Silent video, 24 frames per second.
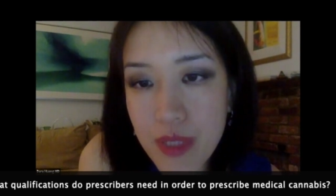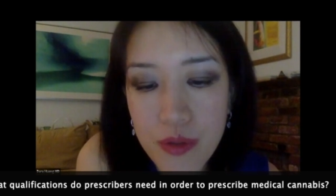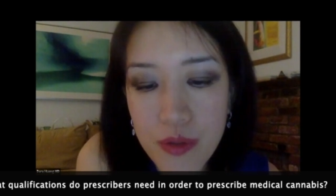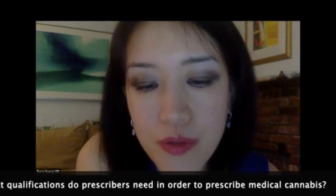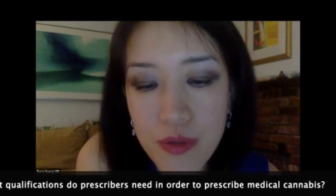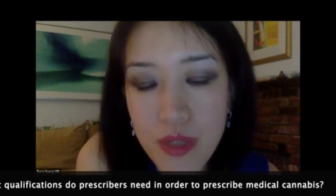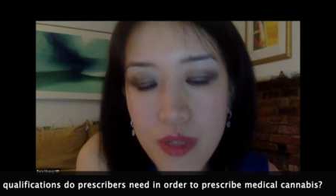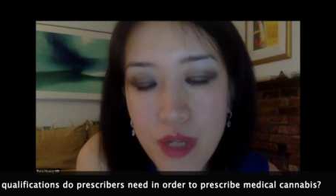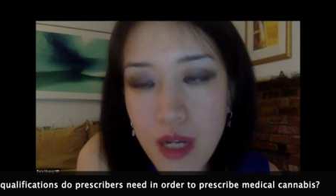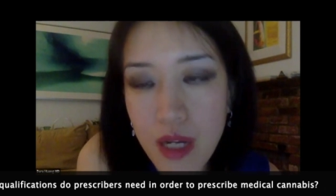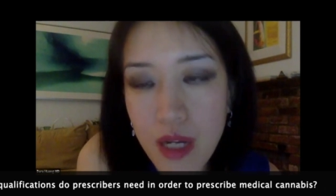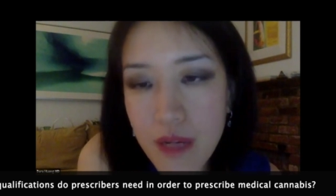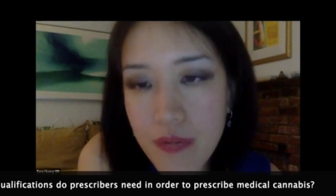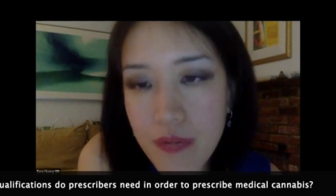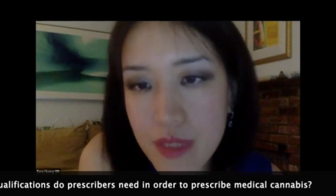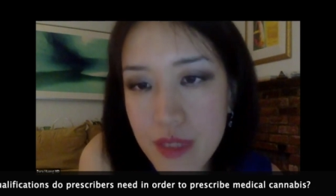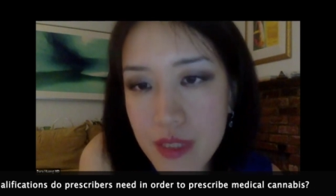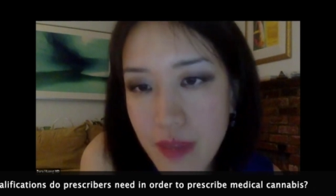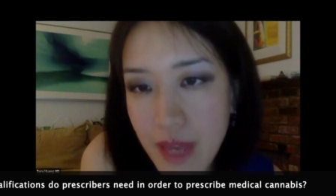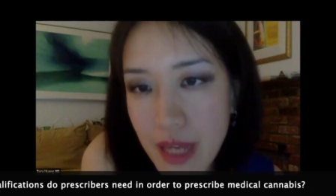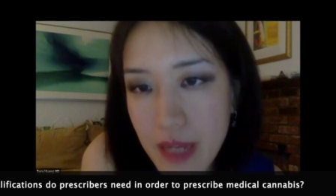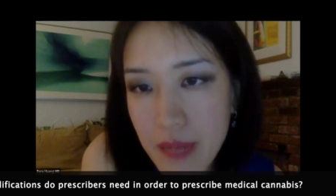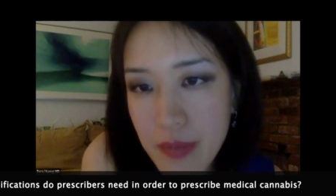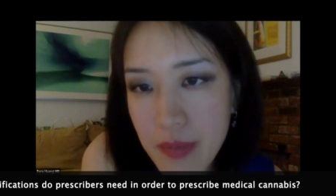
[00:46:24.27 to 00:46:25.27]
Through the
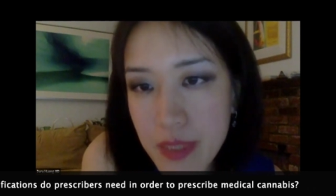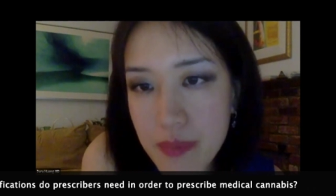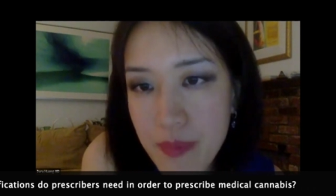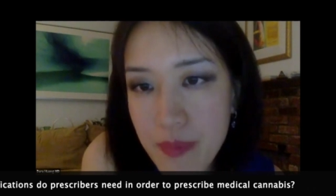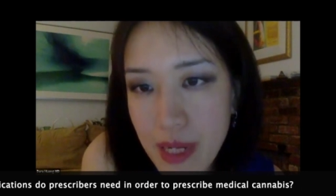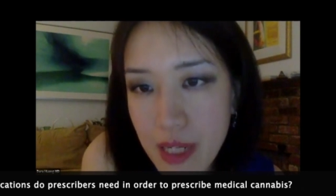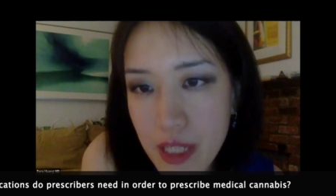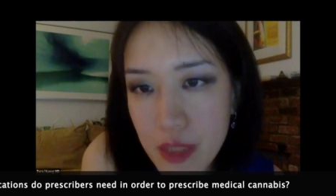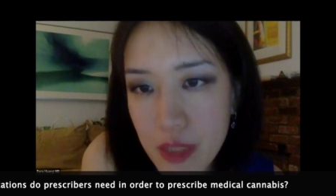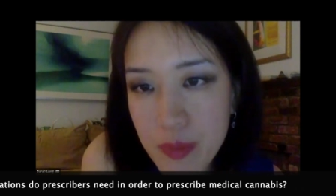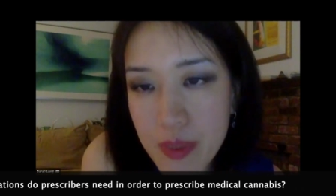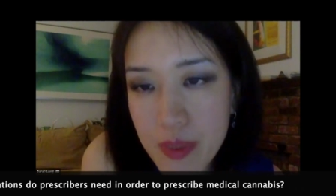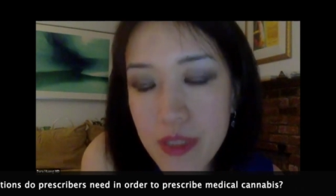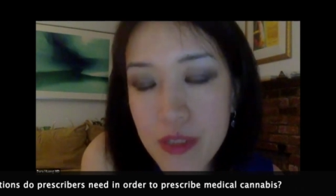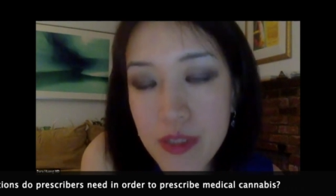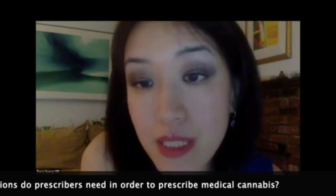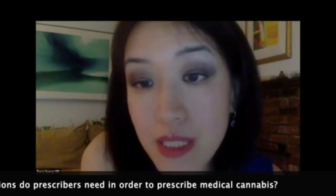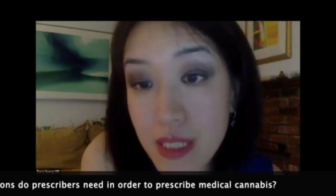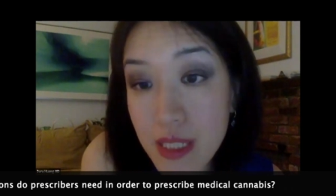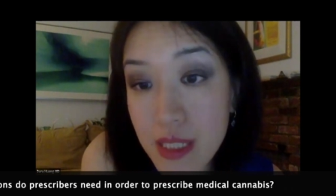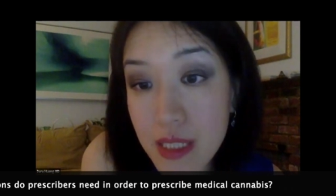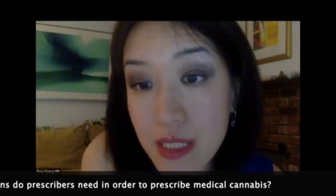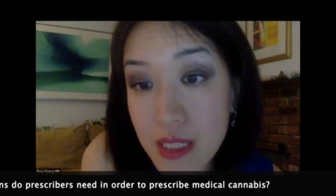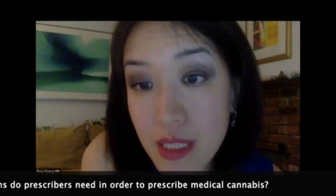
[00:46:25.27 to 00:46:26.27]
Office of Cannabis Management, a
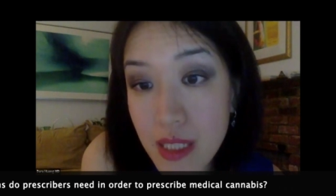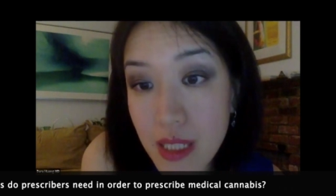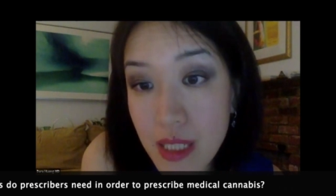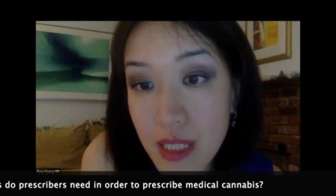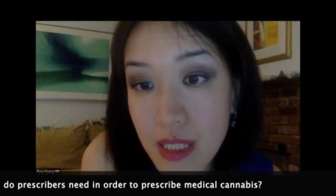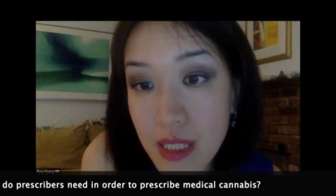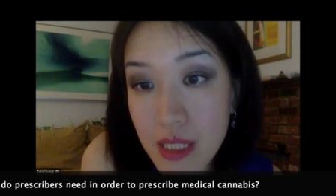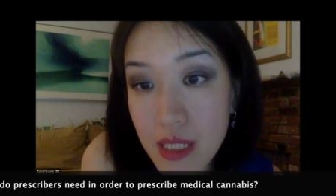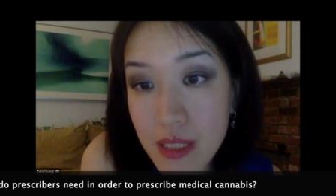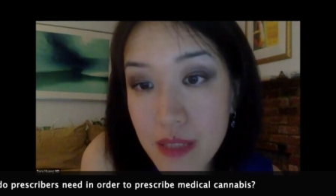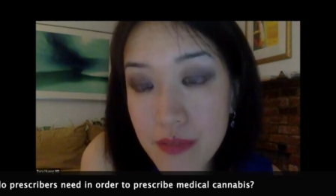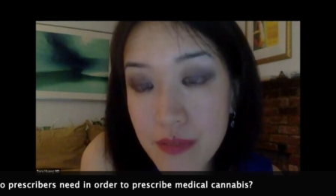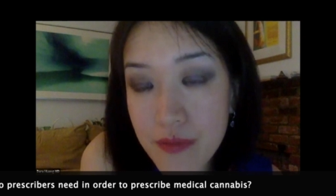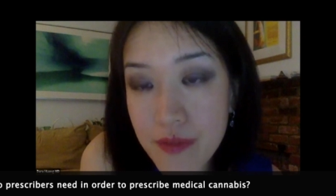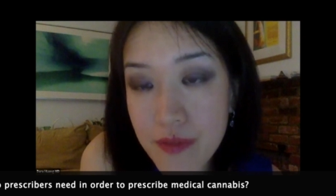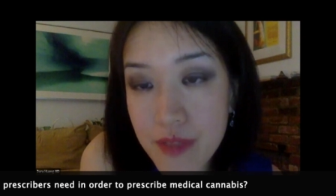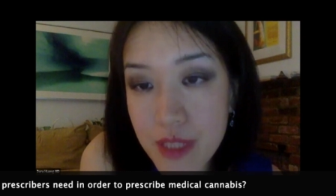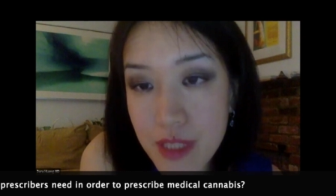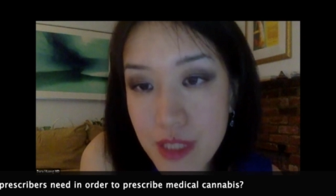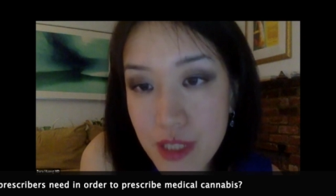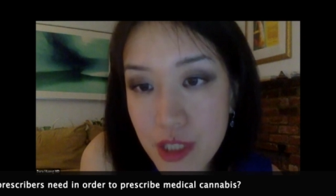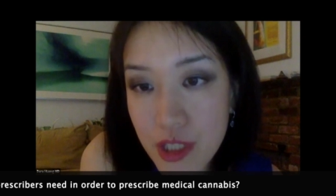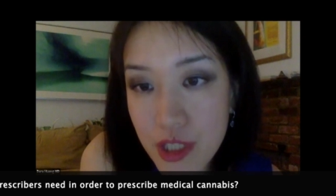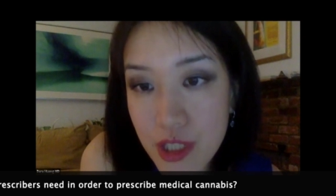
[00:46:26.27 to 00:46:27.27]
list of
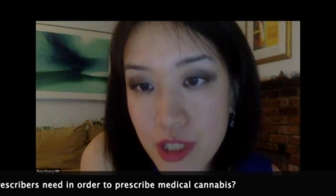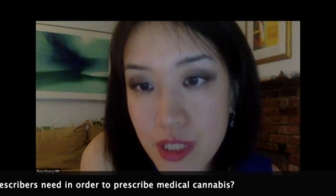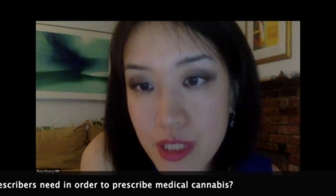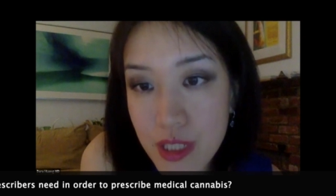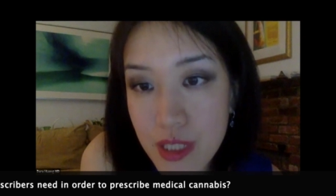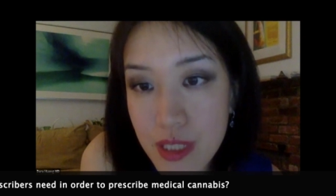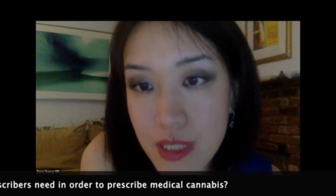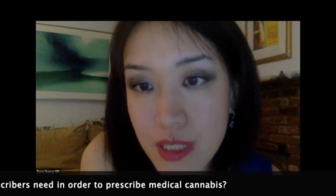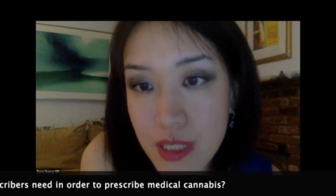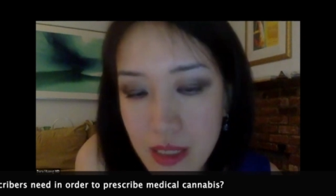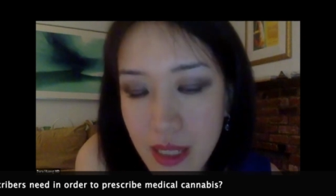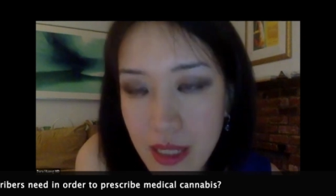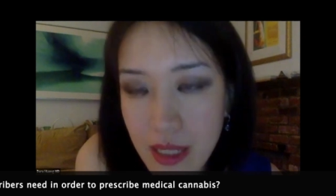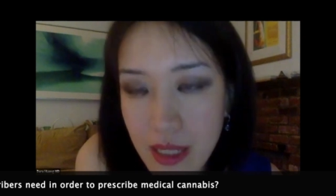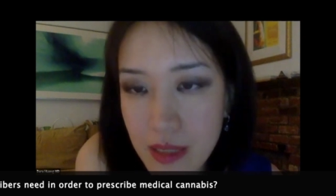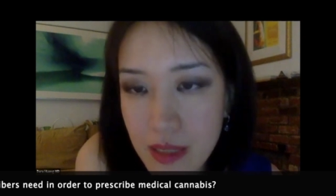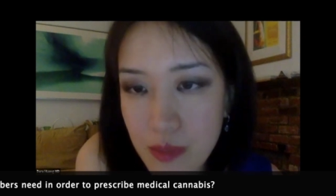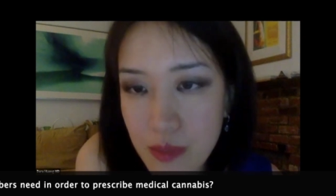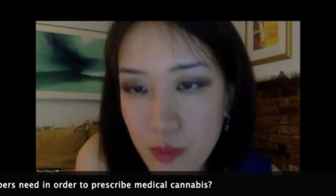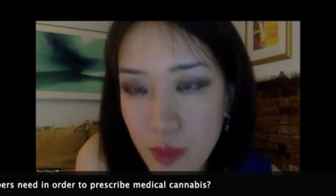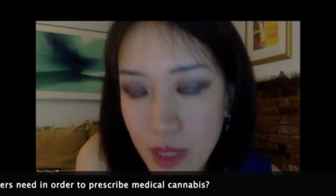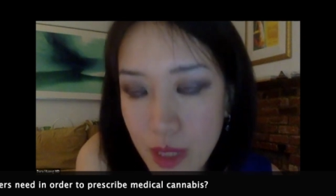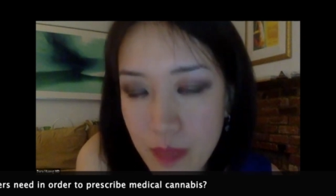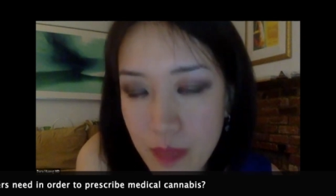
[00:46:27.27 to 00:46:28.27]
physicians
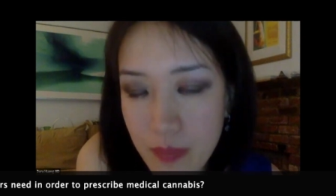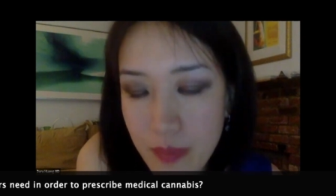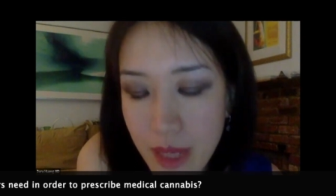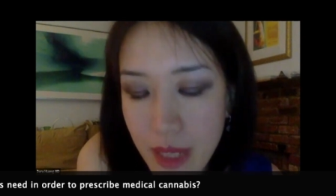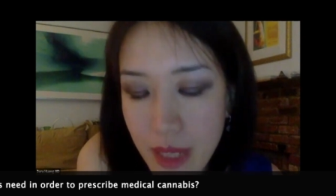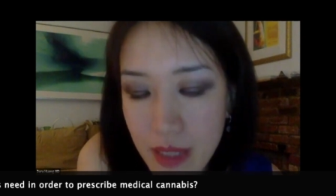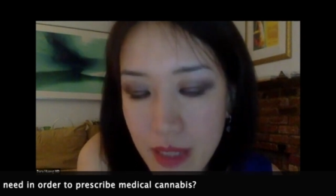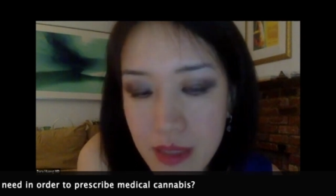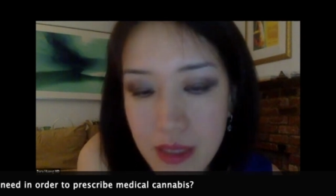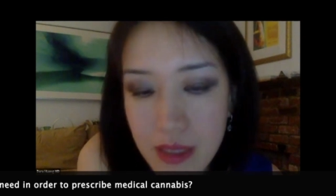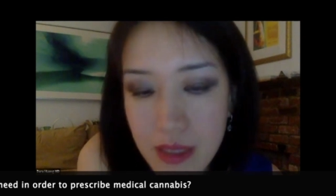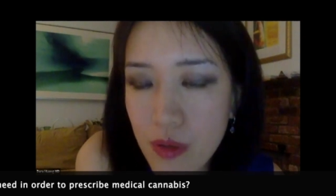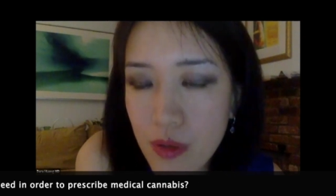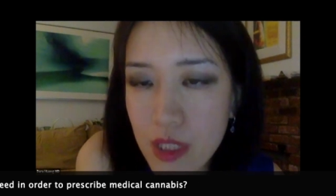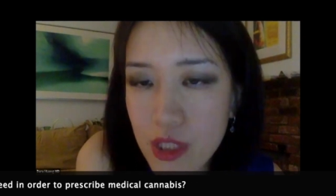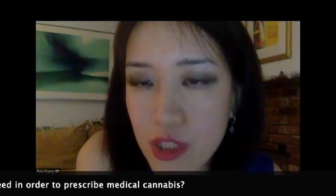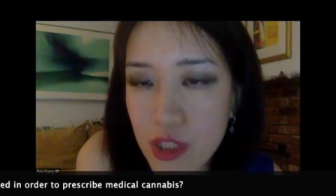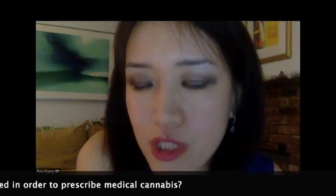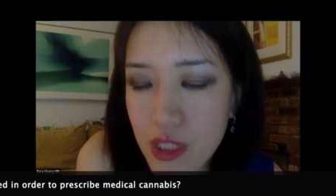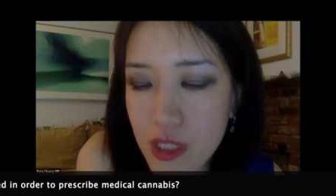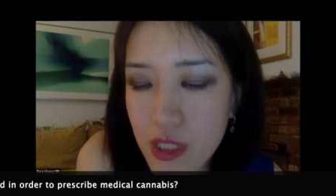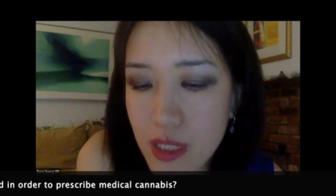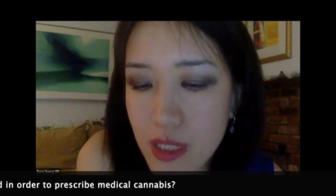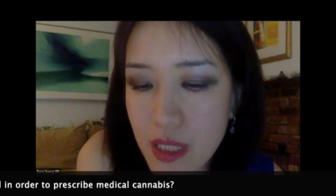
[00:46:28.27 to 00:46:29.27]
can recommend
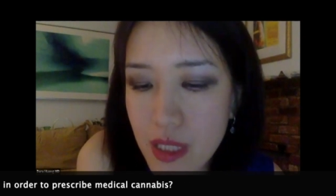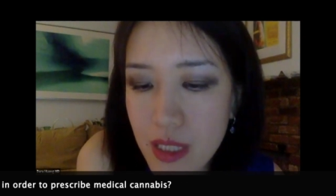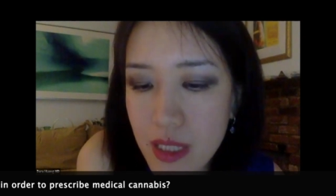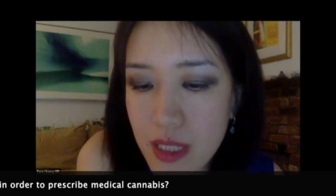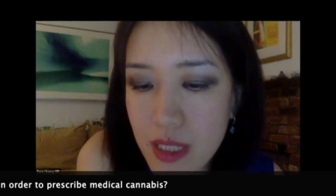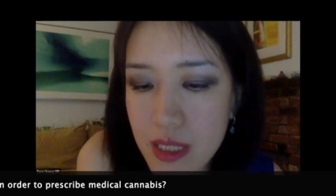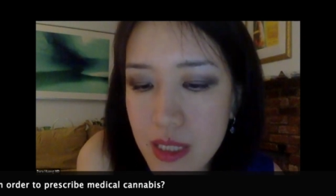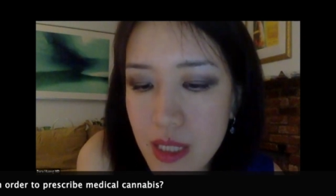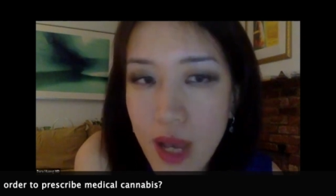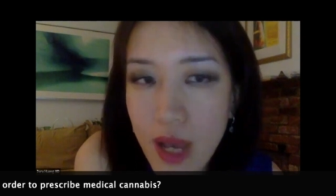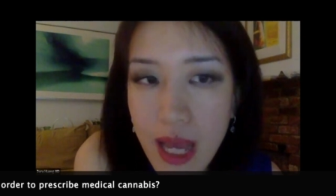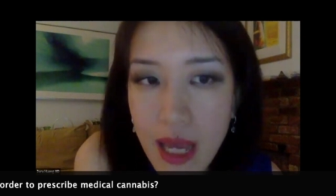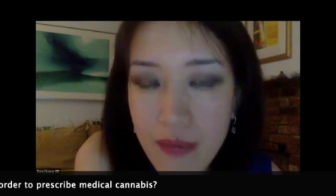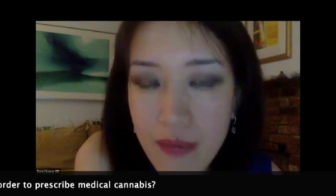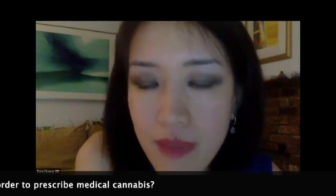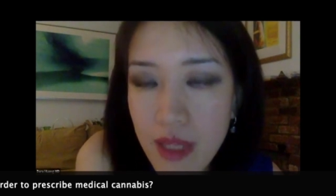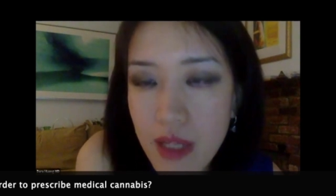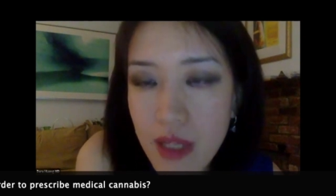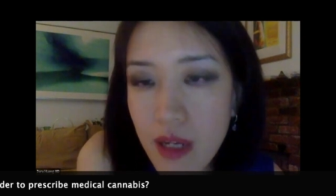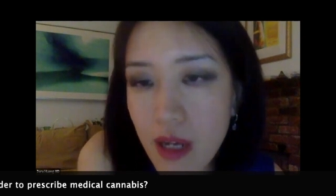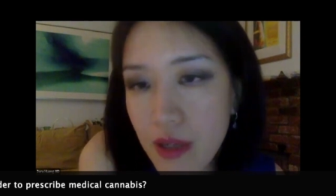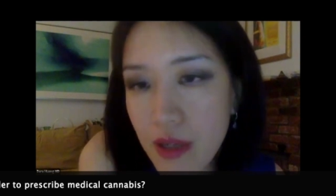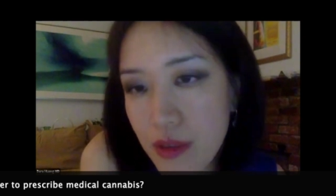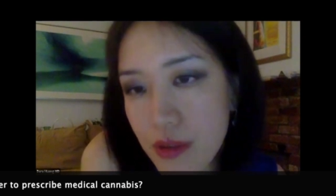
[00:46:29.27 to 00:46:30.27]
questions question is have
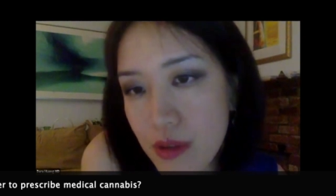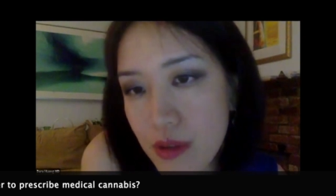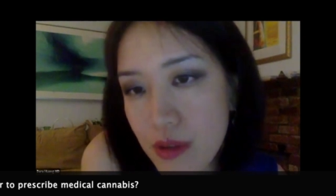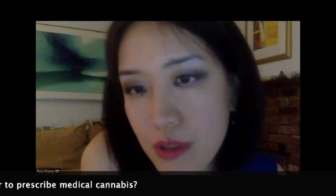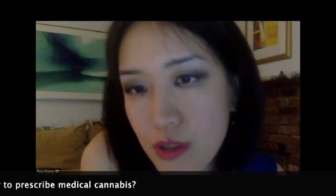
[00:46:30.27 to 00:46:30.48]
they gone